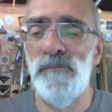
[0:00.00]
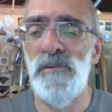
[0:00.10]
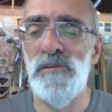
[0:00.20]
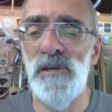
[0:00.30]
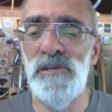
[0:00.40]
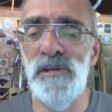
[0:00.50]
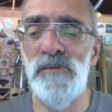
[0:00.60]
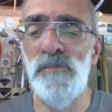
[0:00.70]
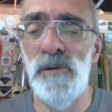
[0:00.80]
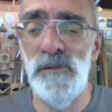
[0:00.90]
You stay
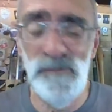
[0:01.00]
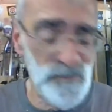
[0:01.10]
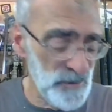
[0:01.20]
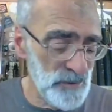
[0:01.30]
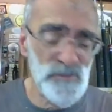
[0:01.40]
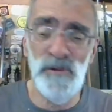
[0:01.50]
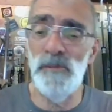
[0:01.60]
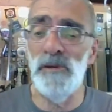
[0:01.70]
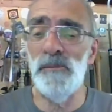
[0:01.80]
safe, mate. Thanks for coming.